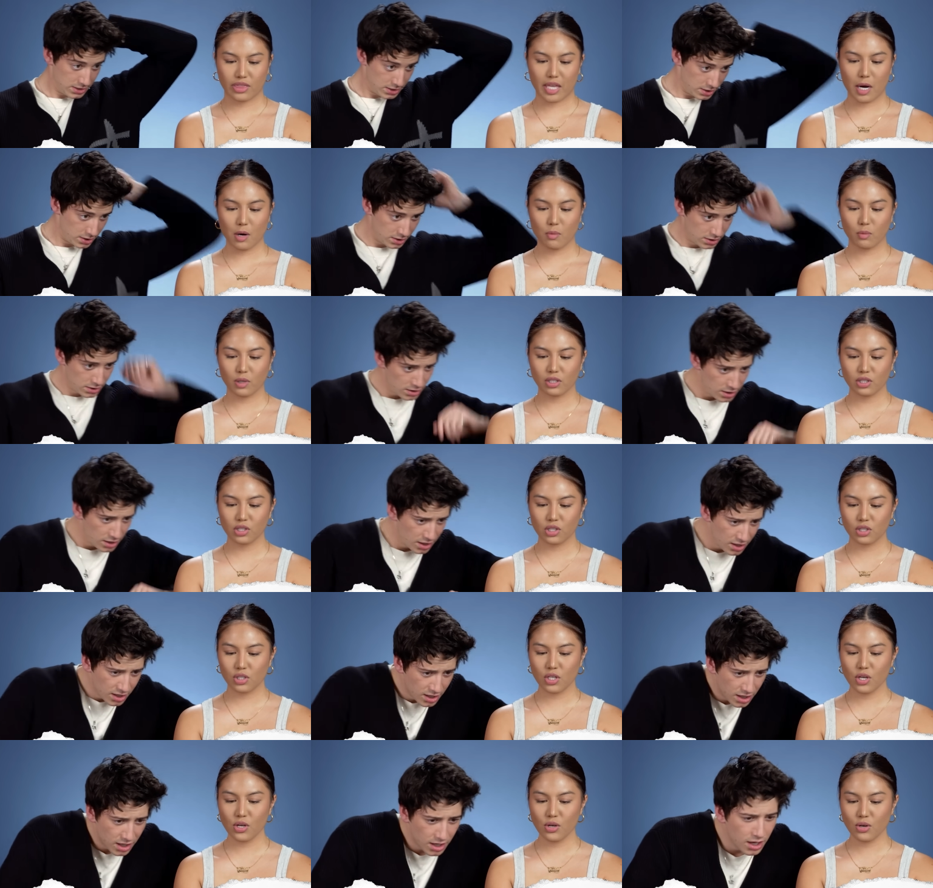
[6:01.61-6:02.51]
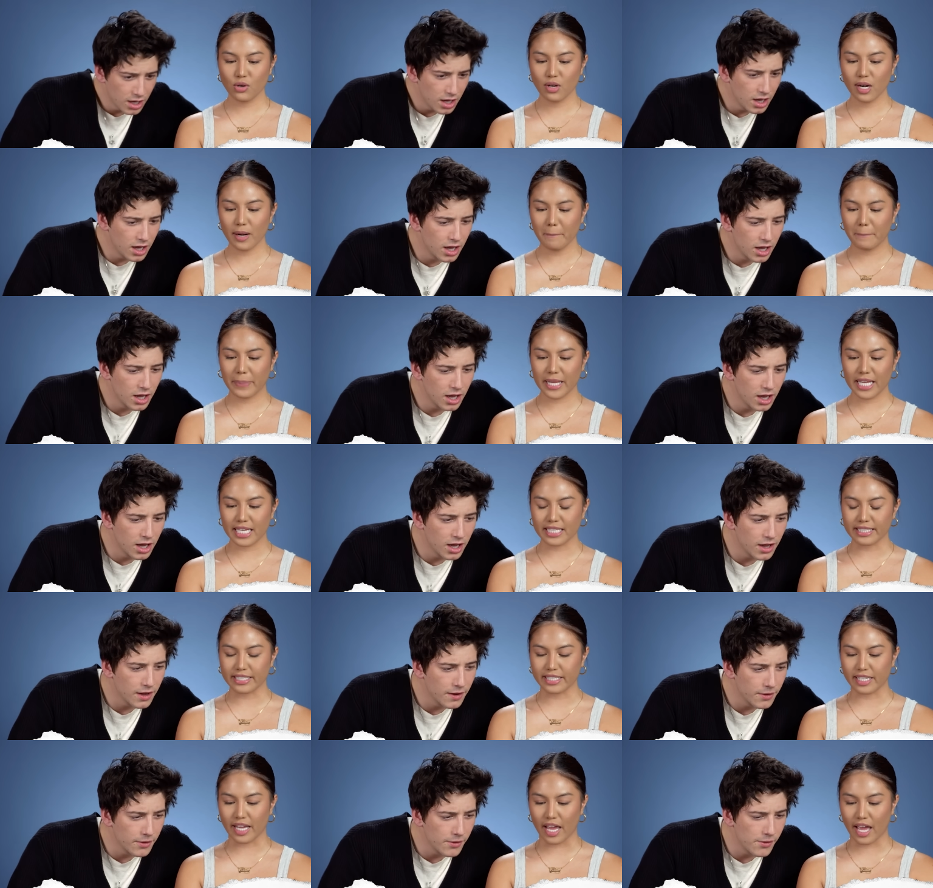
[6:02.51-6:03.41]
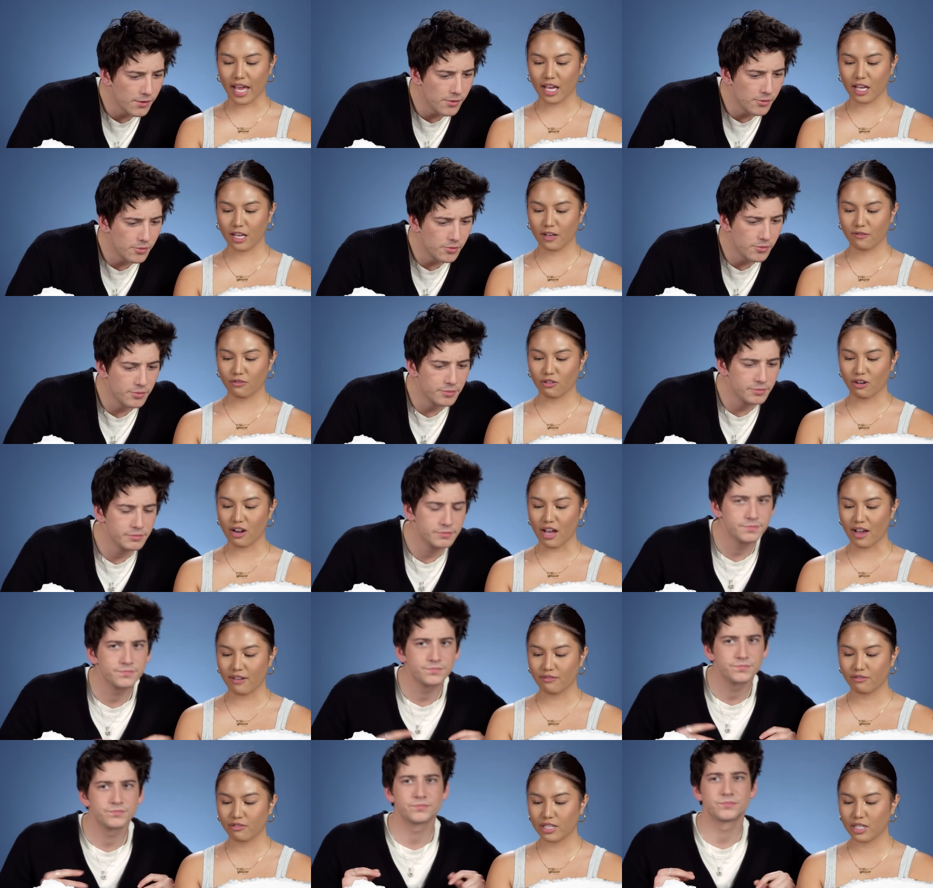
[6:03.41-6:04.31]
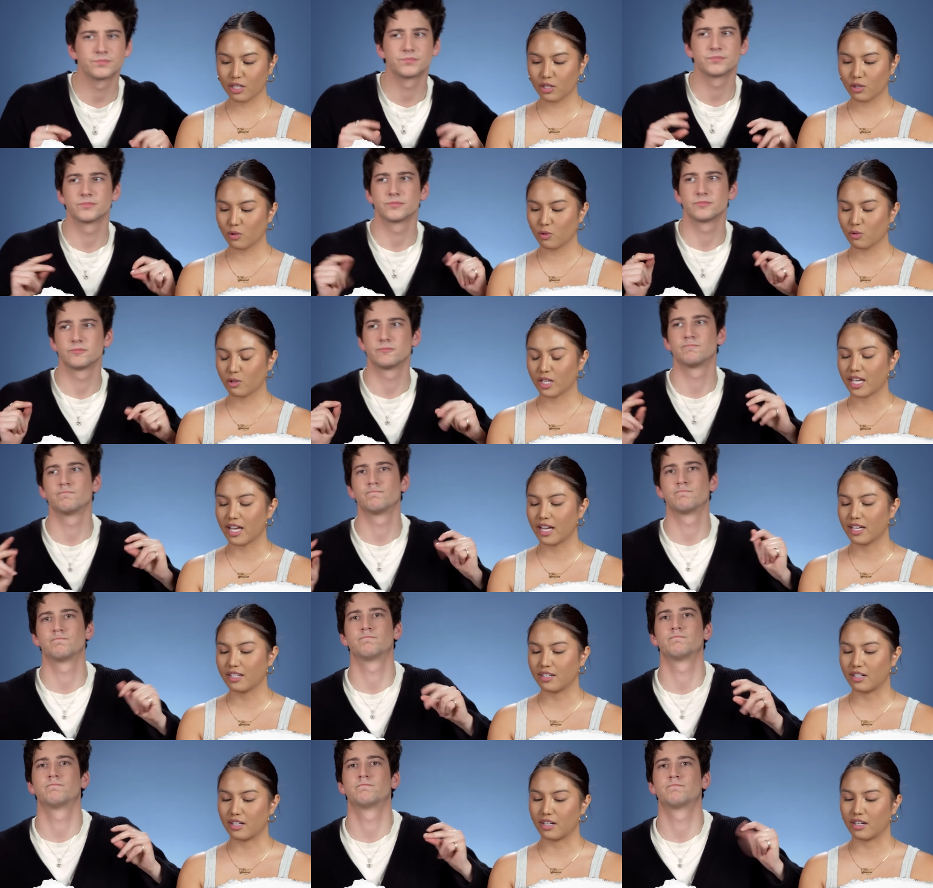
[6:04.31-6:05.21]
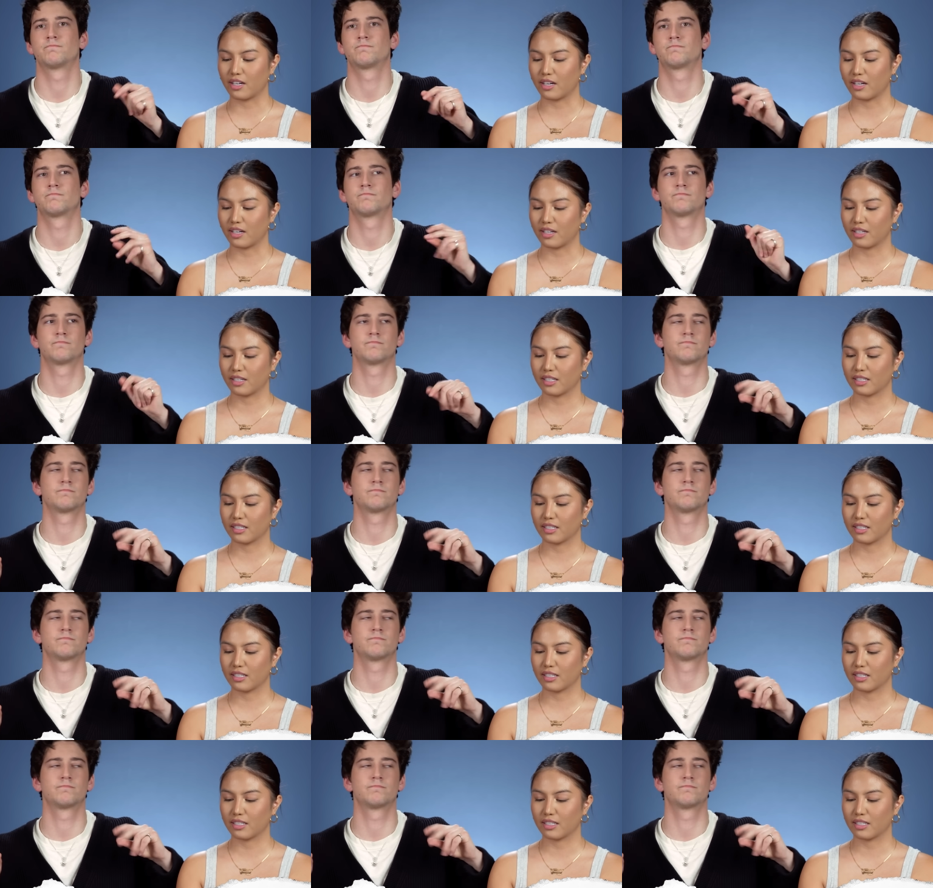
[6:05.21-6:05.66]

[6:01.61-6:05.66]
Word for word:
Speaker 1: There will soon be a day for every creator.